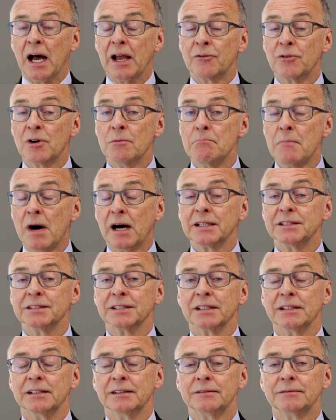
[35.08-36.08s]
A
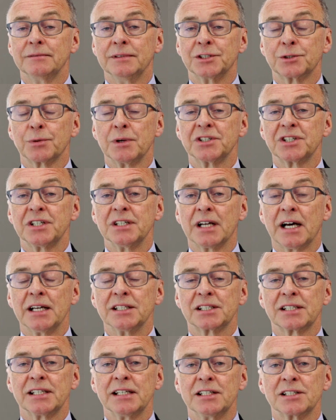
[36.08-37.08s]
reminder, in
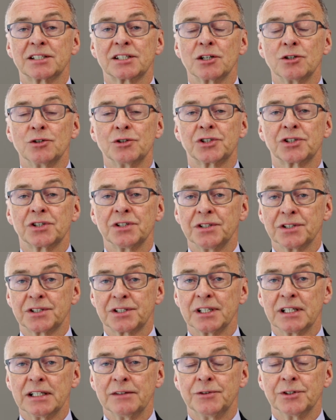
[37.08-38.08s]
2019, Solutions
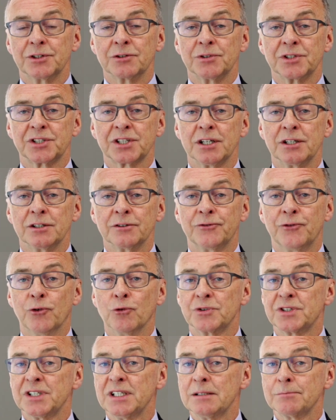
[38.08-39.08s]
delivered a return of
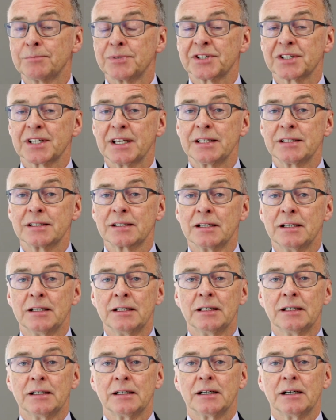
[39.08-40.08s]
14%
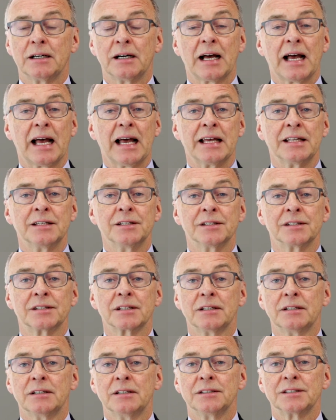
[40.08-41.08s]
and
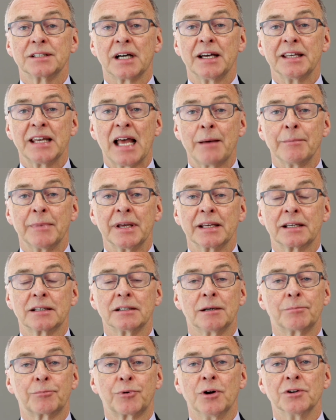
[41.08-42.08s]
Dynamic
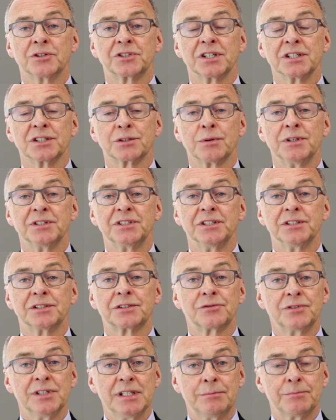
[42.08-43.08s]
approaching
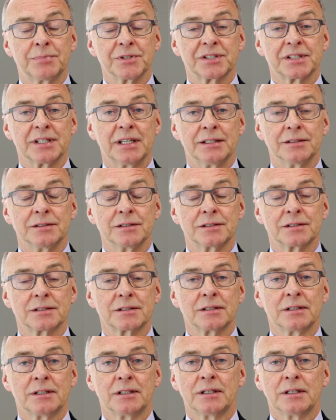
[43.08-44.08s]
23%.